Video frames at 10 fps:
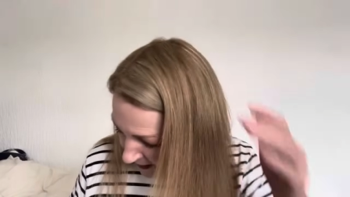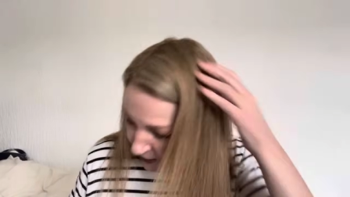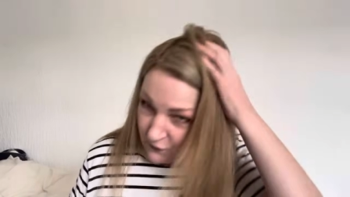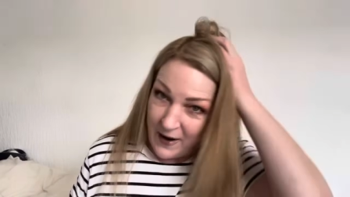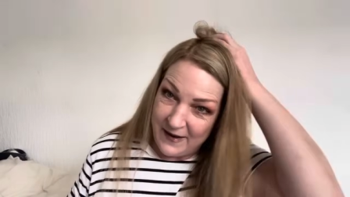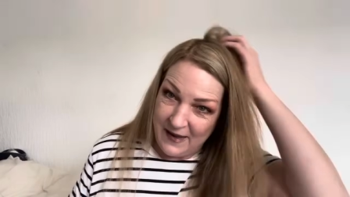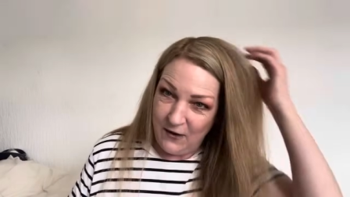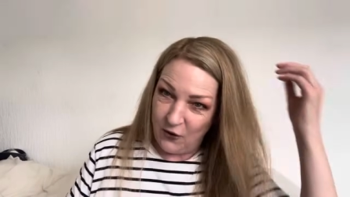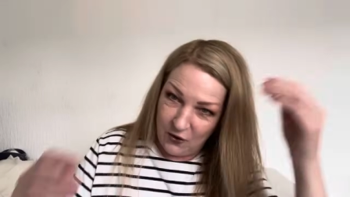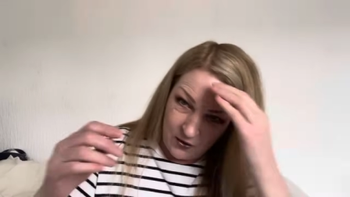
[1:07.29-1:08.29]
Right here,
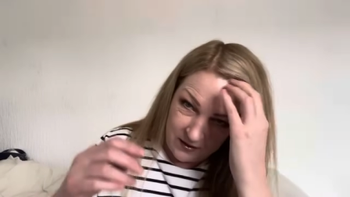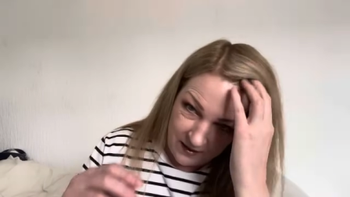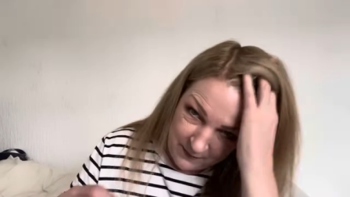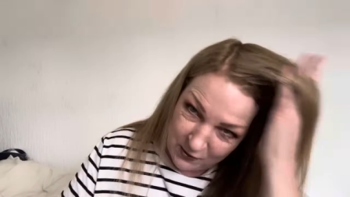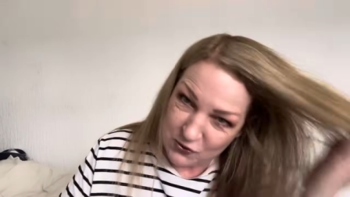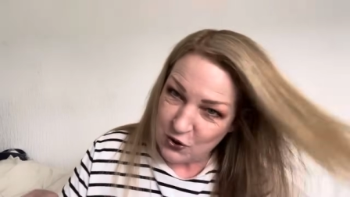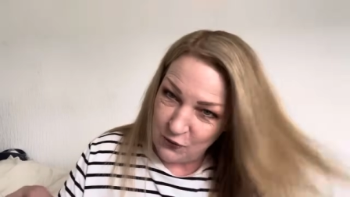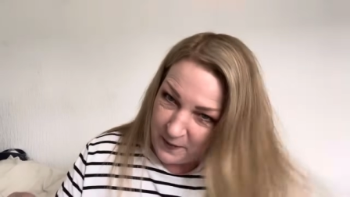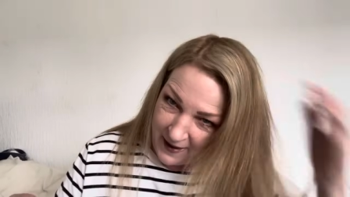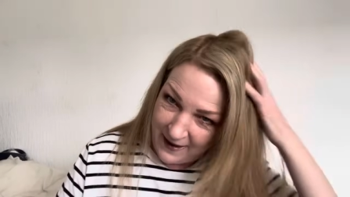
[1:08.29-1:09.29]
let me untuck
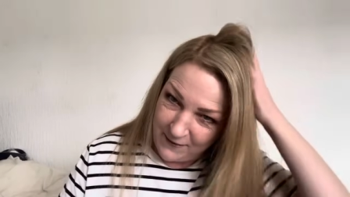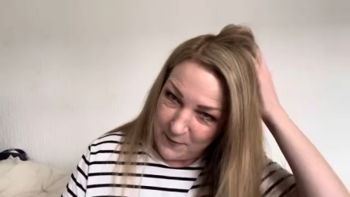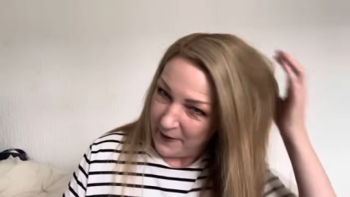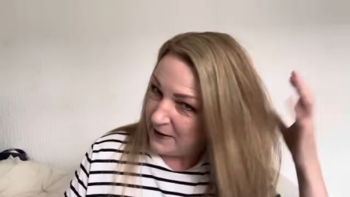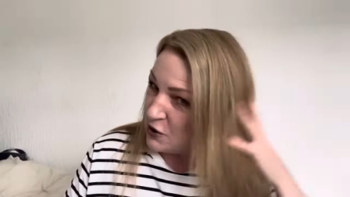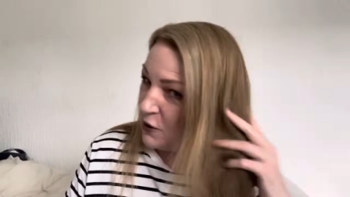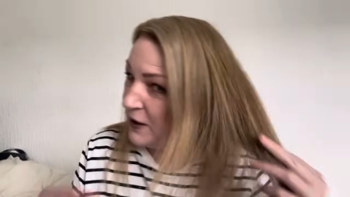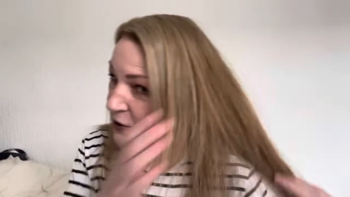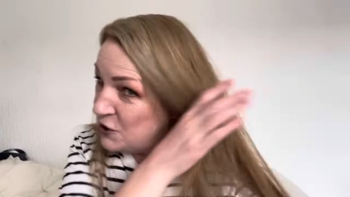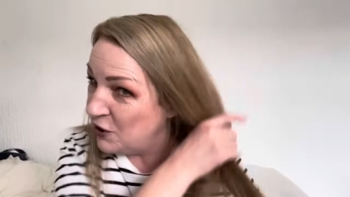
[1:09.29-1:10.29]
my hair a bit so I
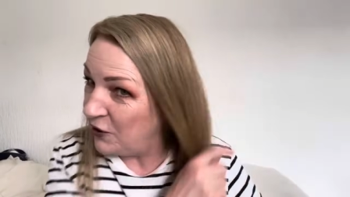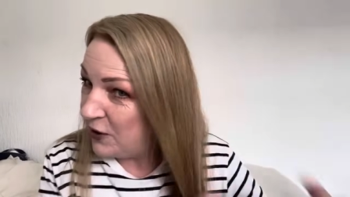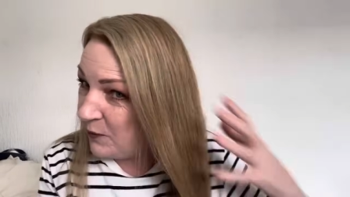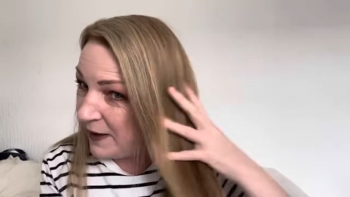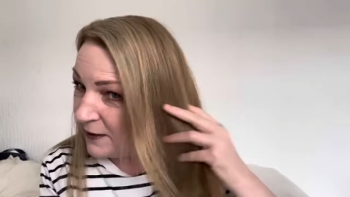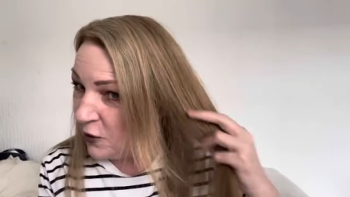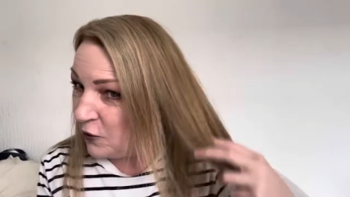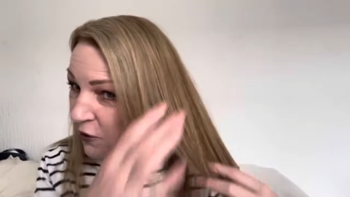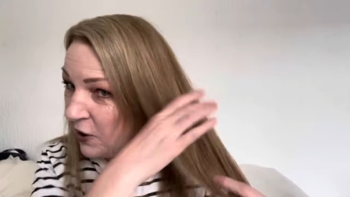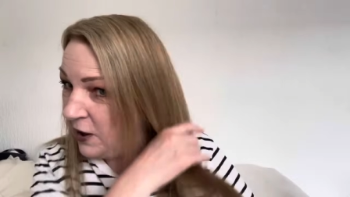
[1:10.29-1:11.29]
can show you it.
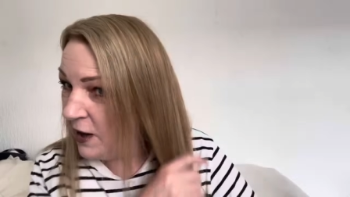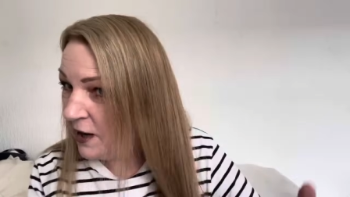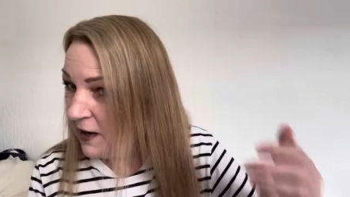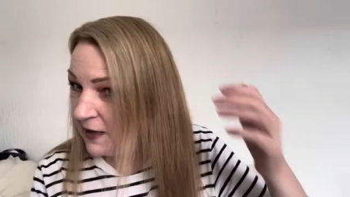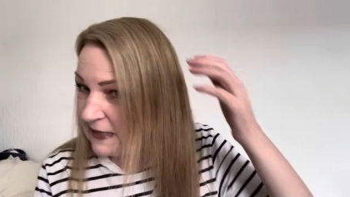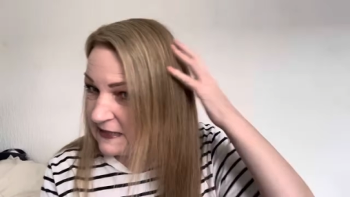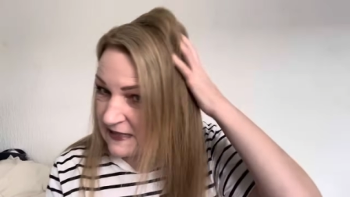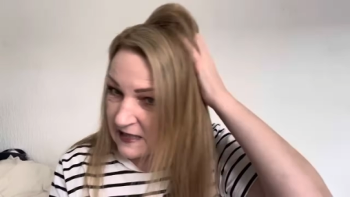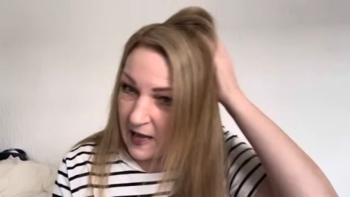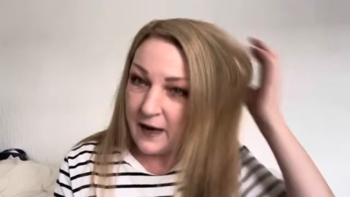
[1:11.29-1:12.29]
Look, it's
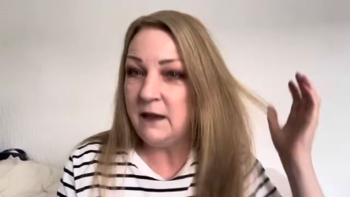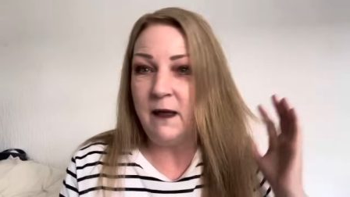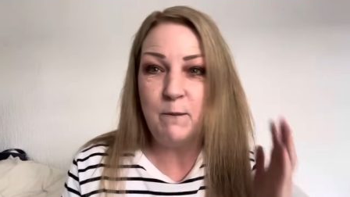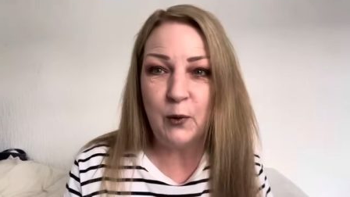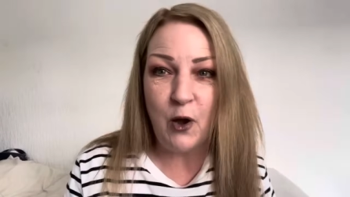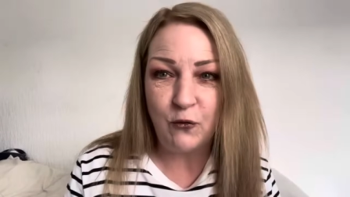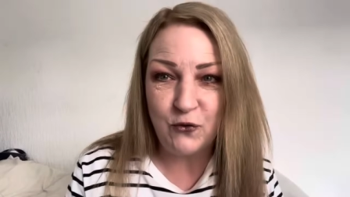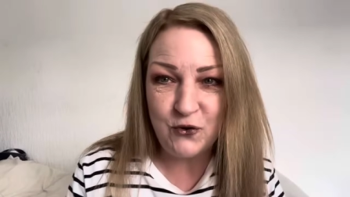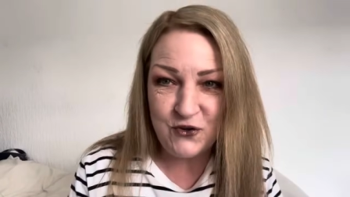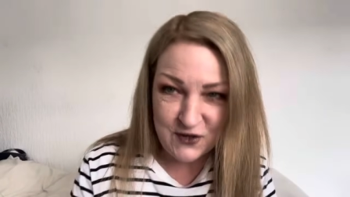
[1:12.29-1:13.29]
slightly
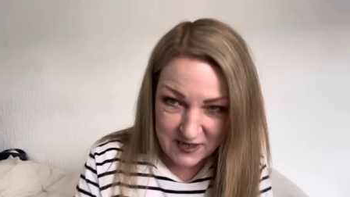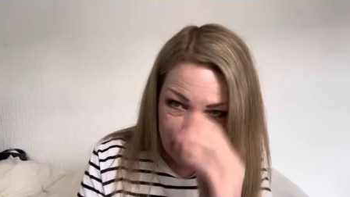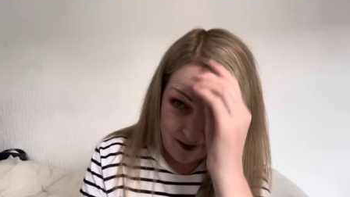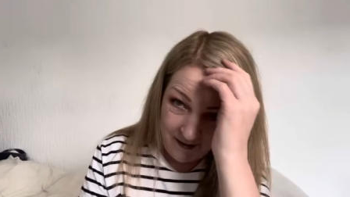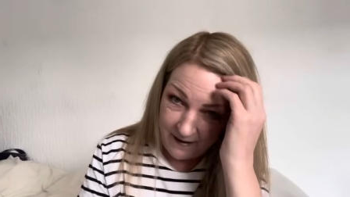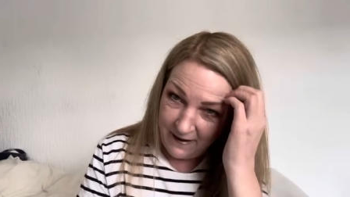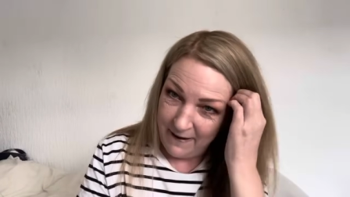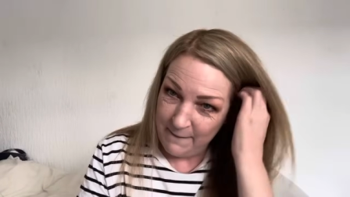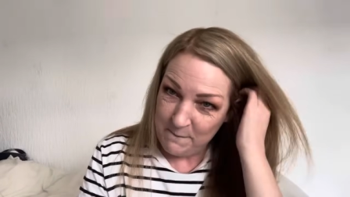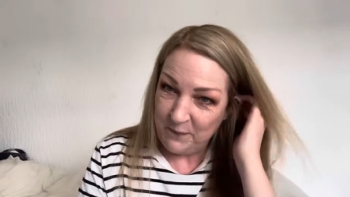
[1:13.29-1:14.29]
blonde.
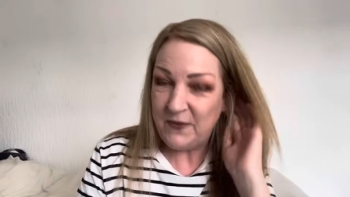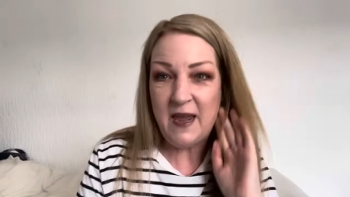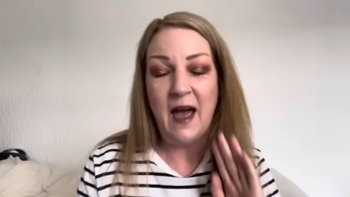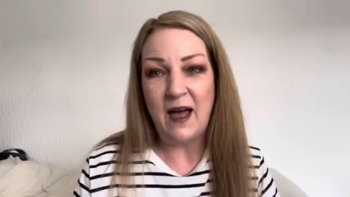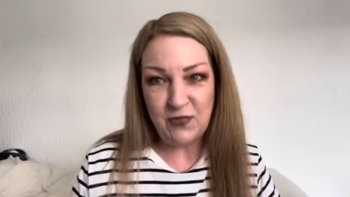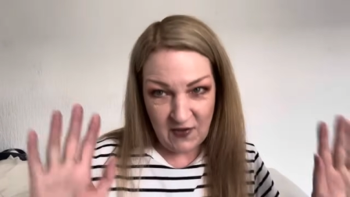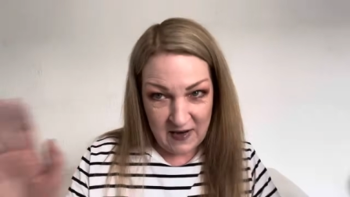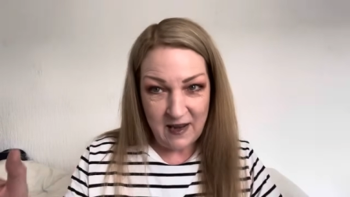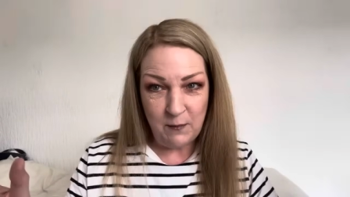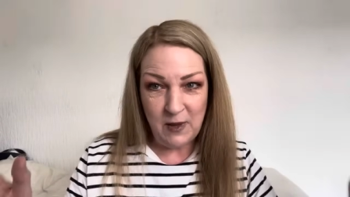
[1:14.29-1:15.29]
Um, yeah, I
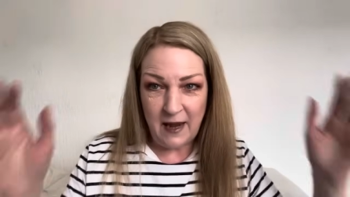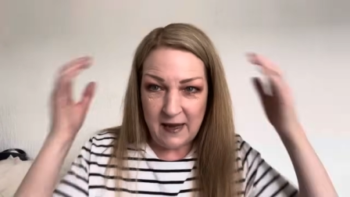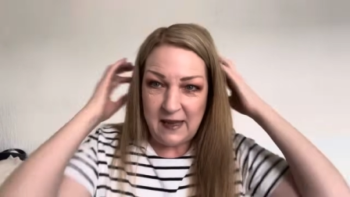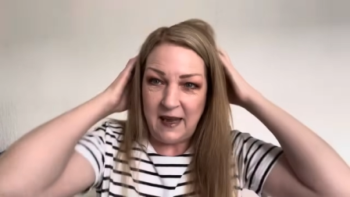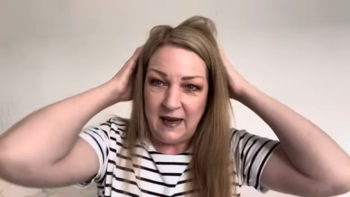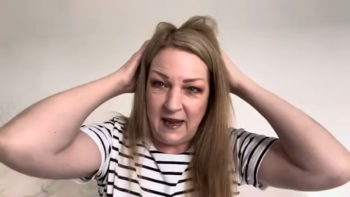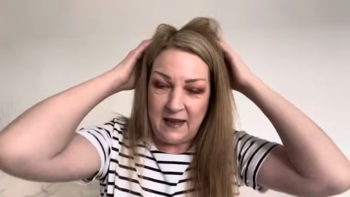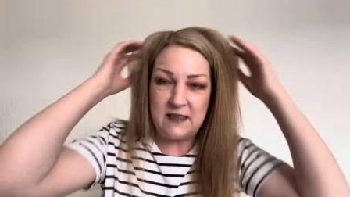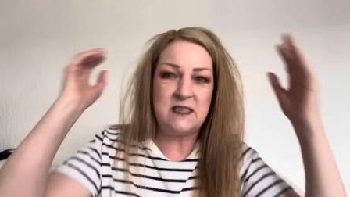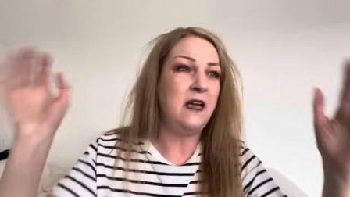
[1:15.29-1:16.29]
think I'm liking it.
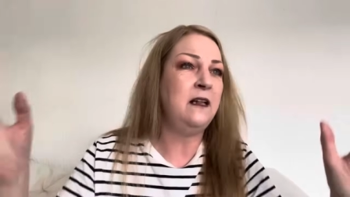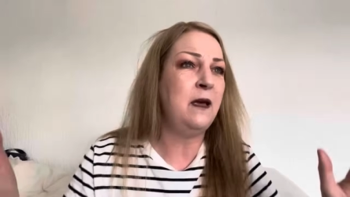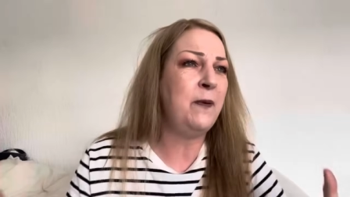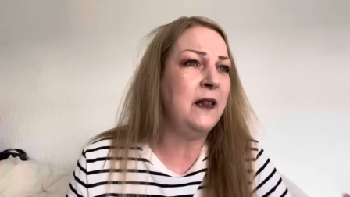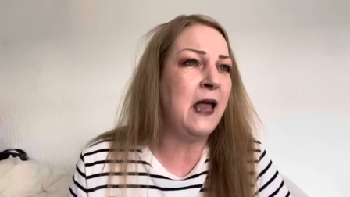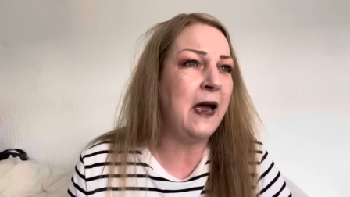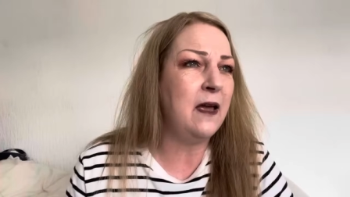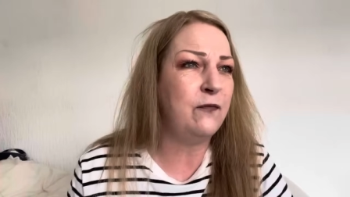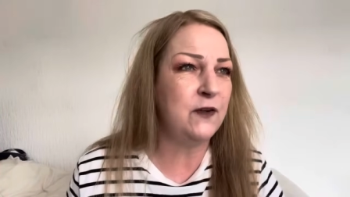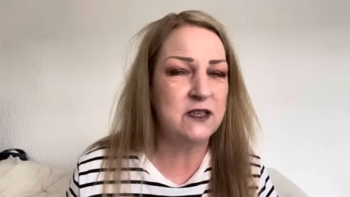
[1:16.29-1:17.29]
It's certainly a bit lighter
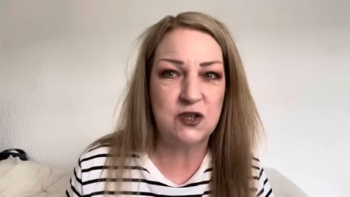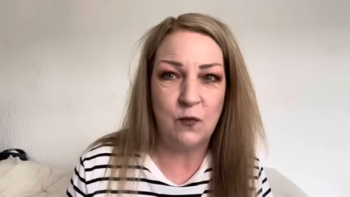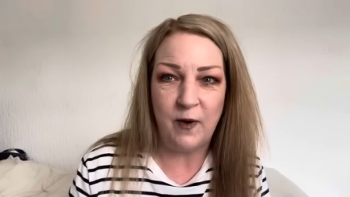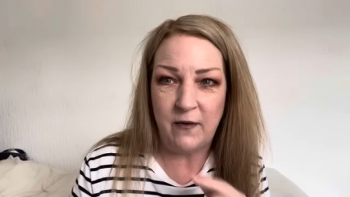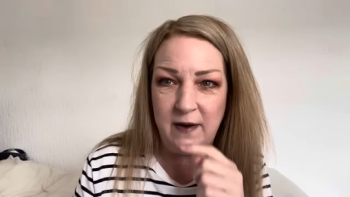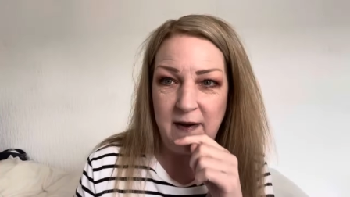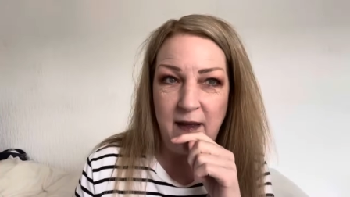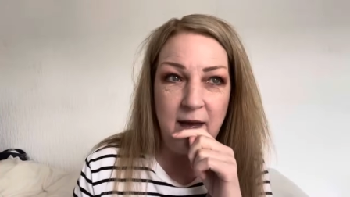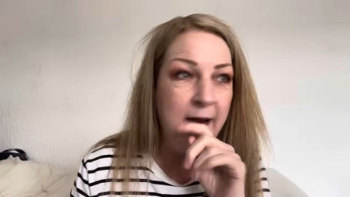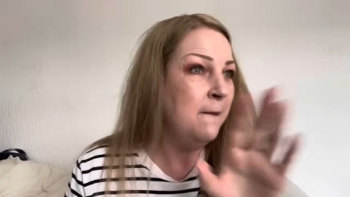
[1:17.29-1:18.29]
for summer, isn't it?